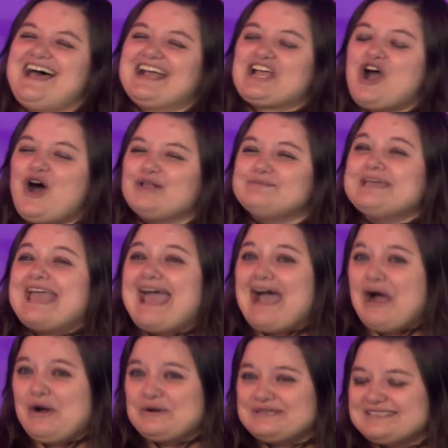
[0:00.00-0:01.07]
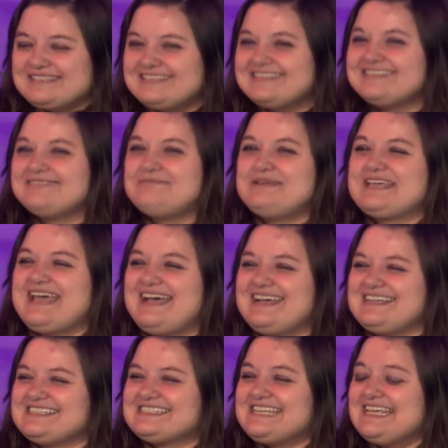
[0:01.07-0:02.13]
called me out
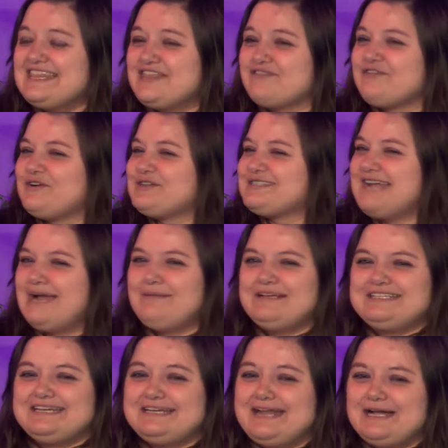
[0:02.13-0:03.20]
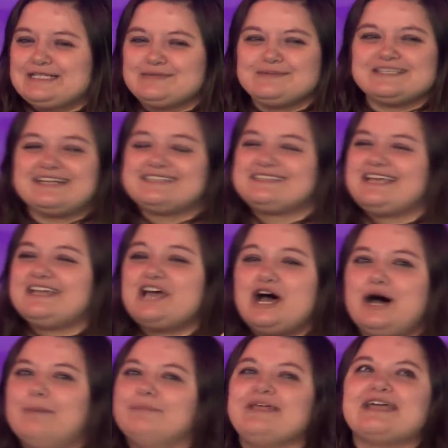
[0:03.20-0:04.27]
because in the first time I did announcements, I said
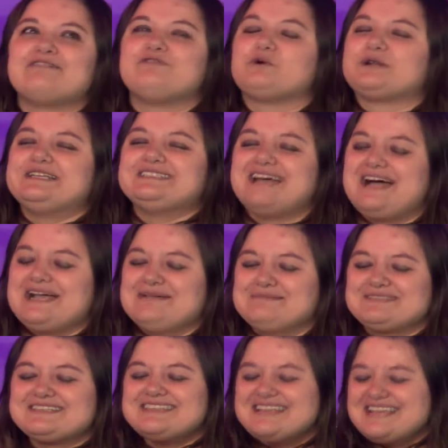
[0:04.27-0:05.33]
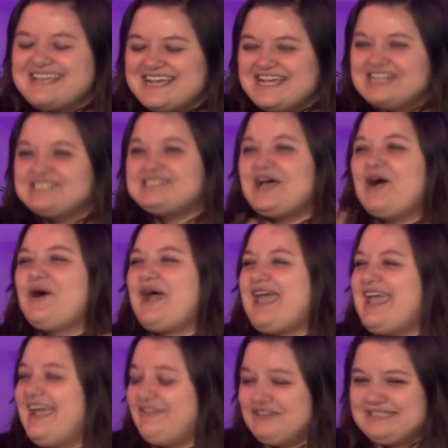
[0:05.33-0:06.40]
like 40 times. So
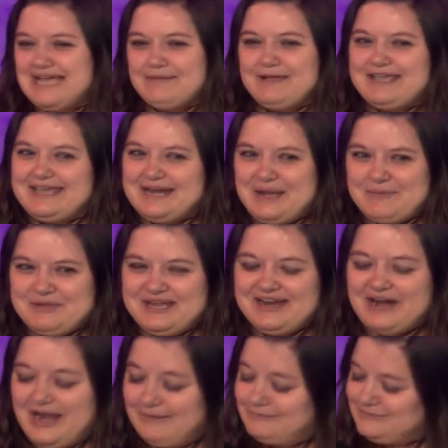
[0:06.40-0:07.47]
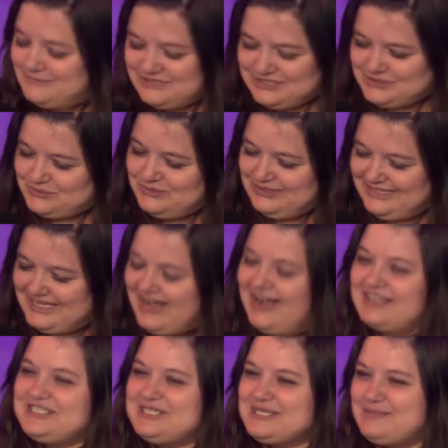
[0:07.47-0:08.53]
every time I get up here, I'm just really
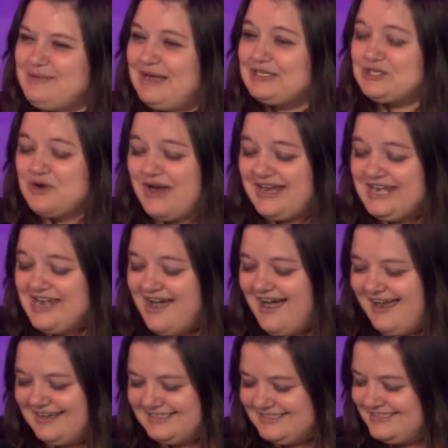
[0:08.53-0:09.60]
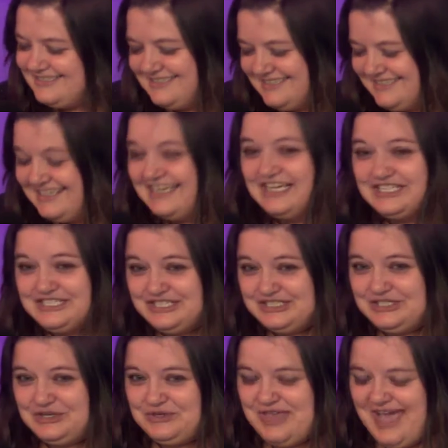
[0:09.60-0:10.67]
conscious about trying not to
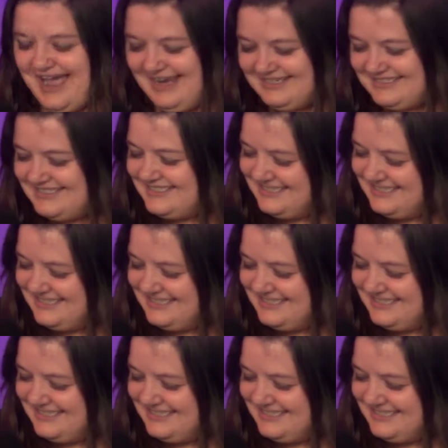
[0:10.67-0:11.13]
do that.